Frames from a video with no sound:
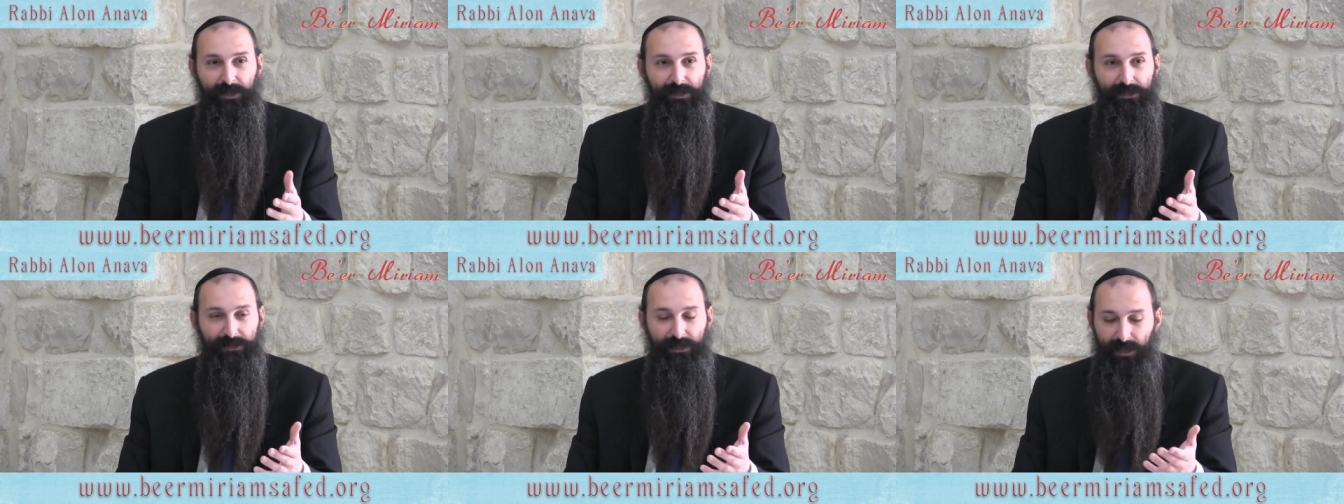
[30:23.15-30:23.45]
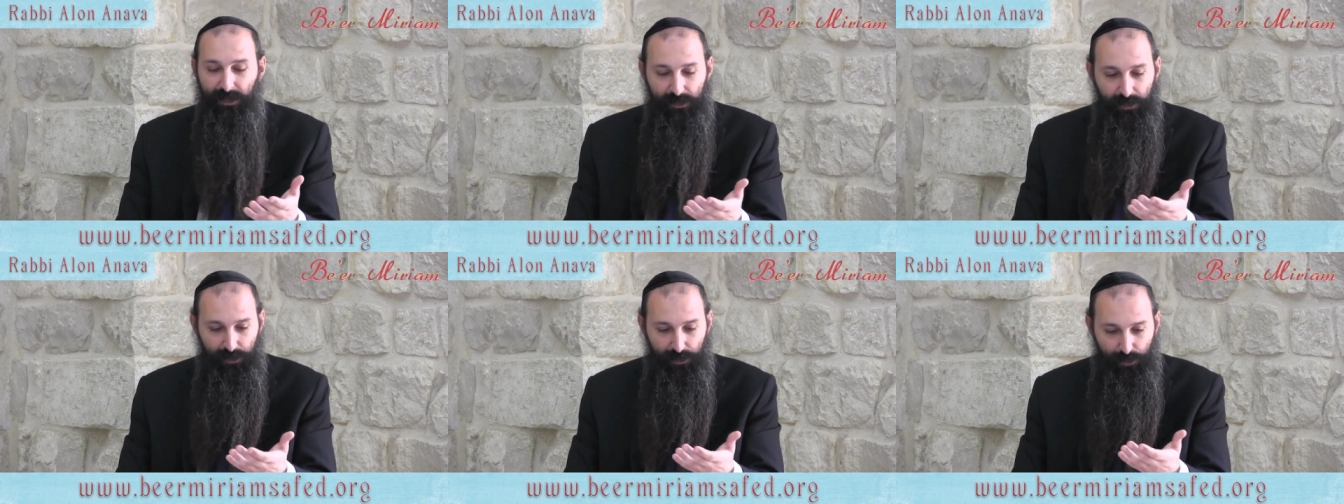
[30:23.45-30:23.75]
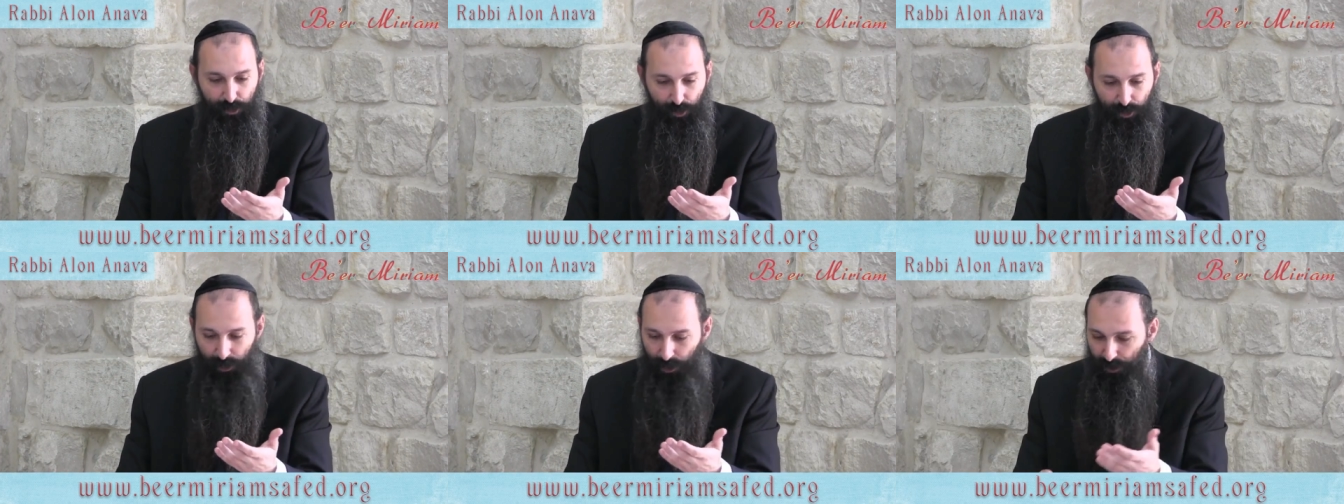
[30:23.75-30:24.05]
He's like,
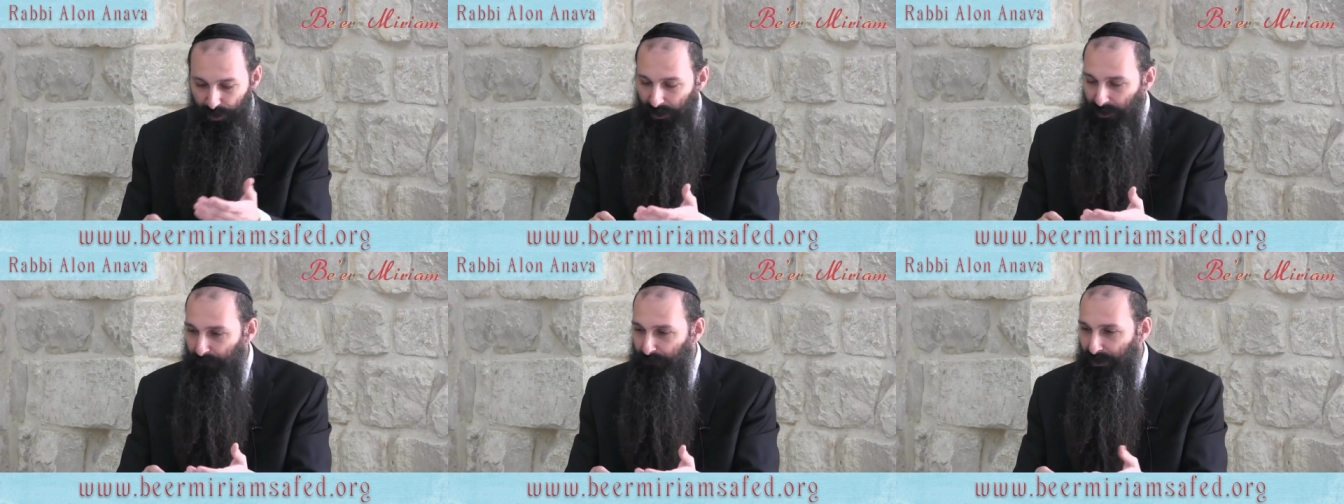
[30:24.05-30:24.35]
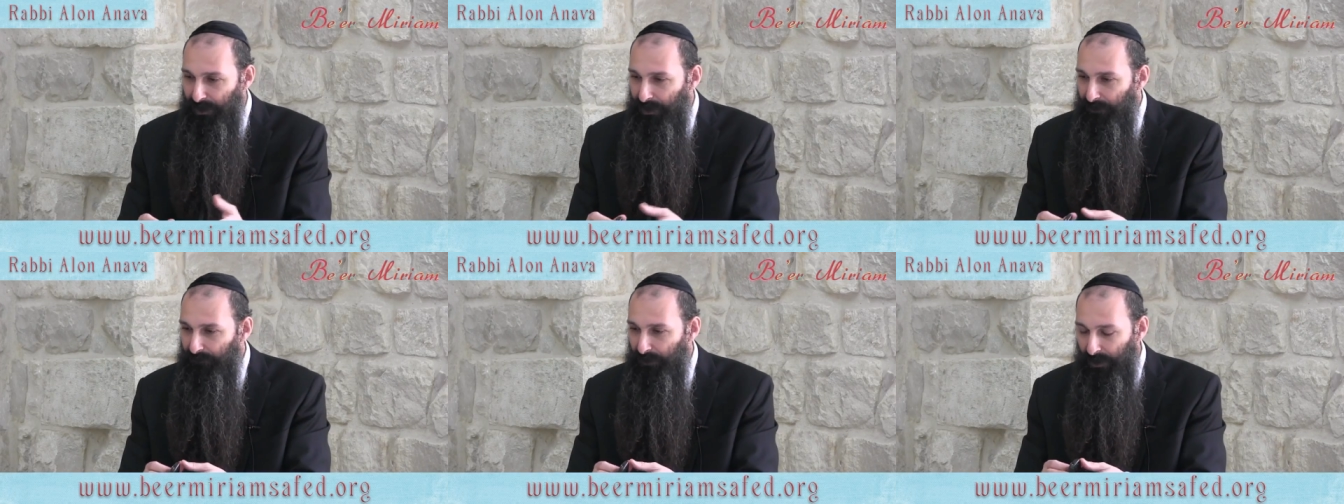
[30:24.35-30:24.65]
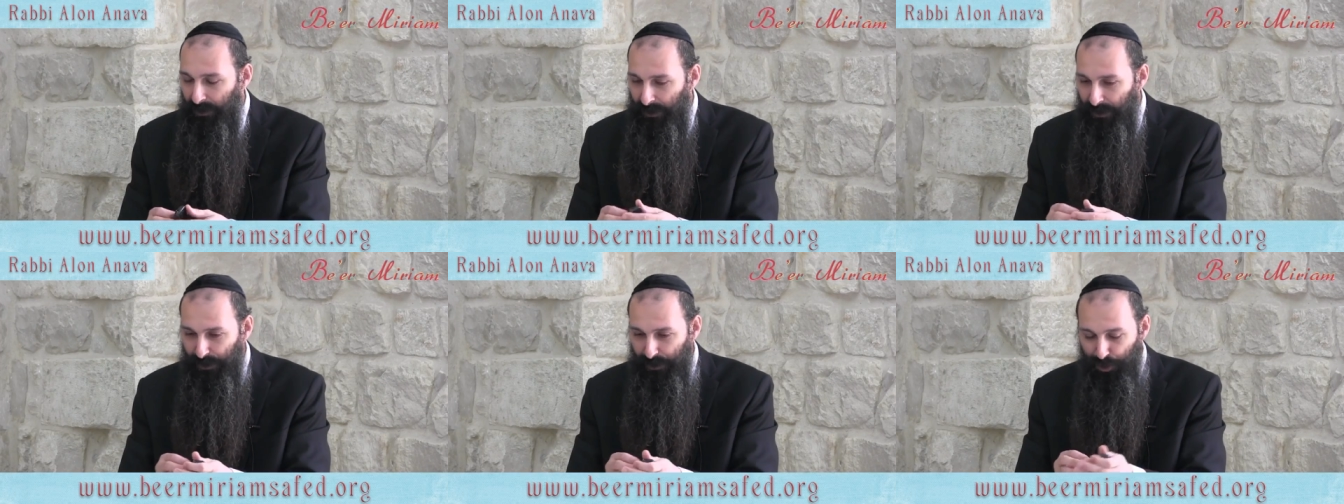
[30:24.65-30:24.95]
You're not going to believe
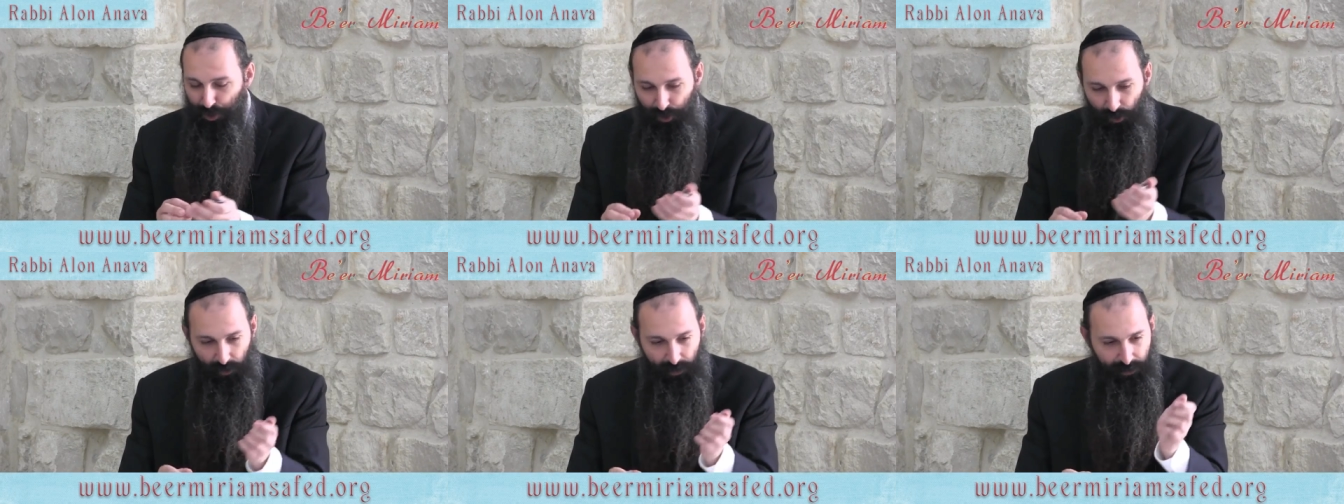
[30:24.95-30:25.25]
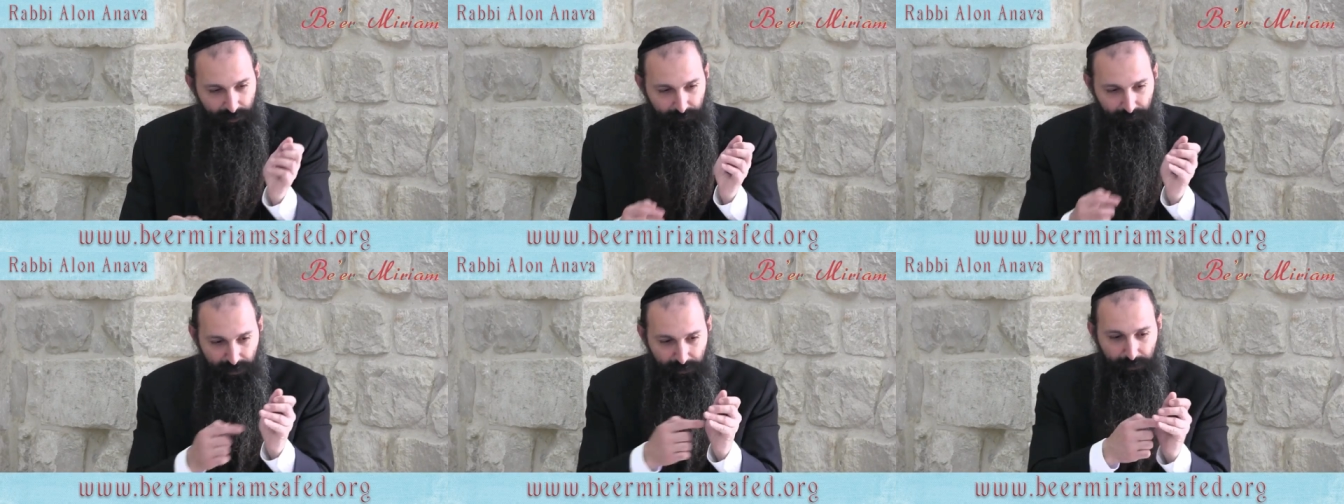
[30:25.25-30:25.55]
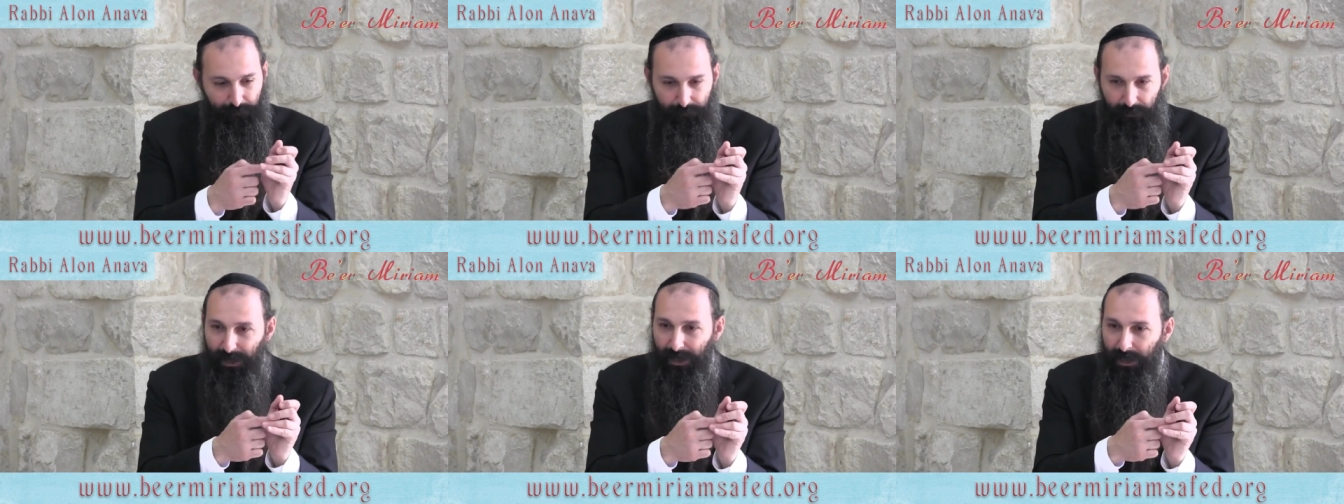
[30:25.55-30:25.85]
it. And he's showing
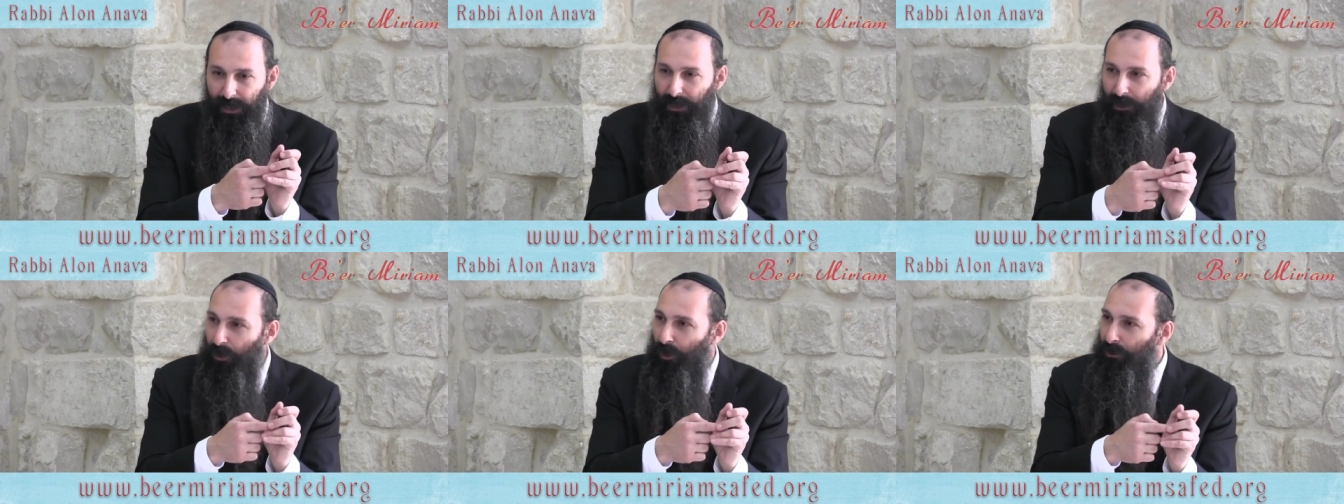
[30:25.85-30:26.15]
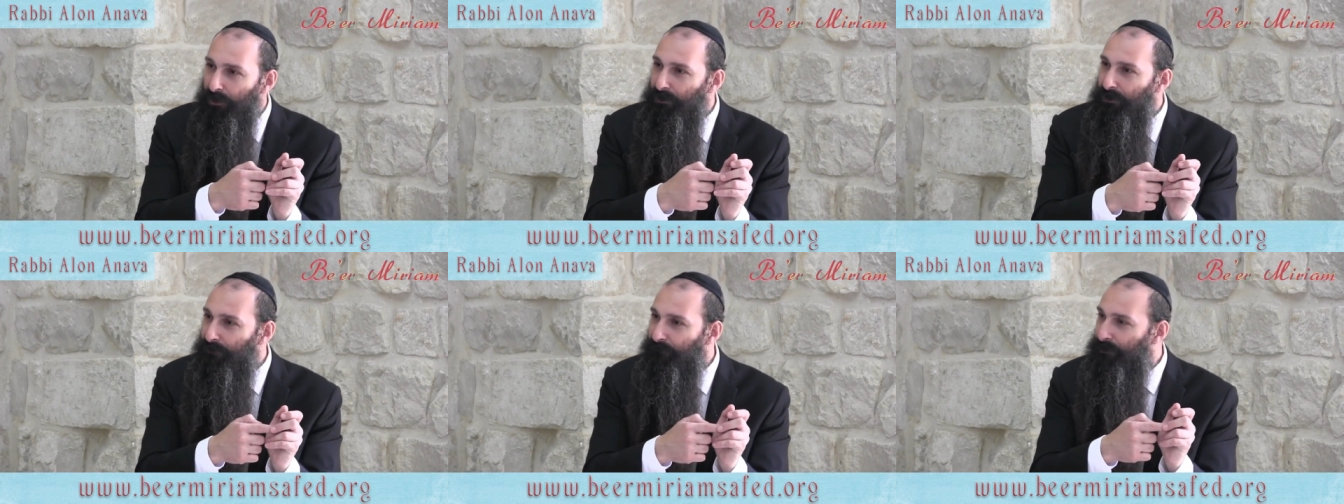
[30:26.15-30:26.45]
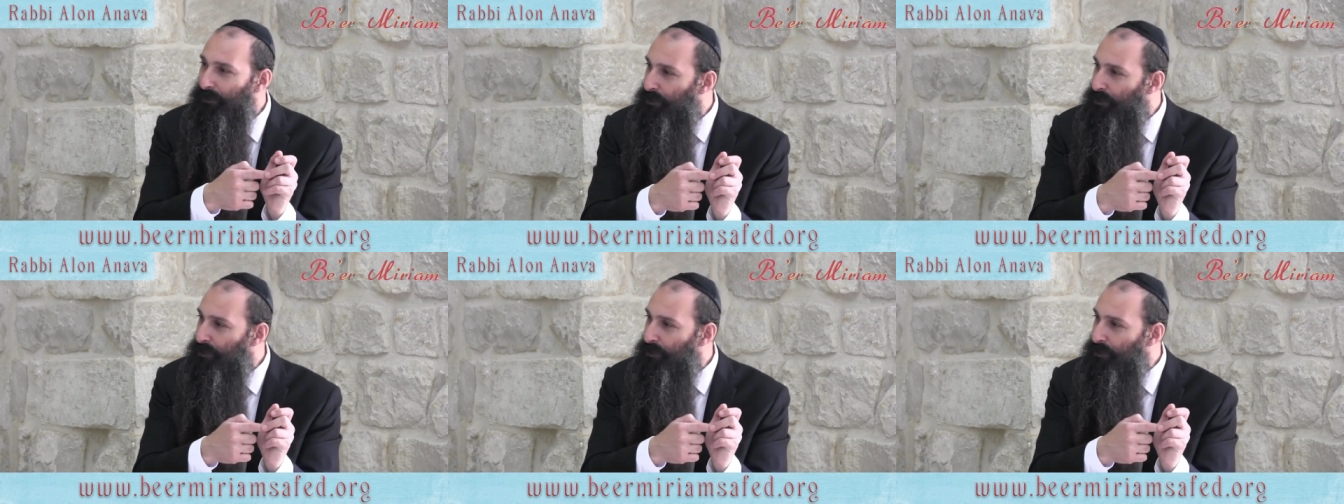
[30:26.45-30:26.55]
me me on the,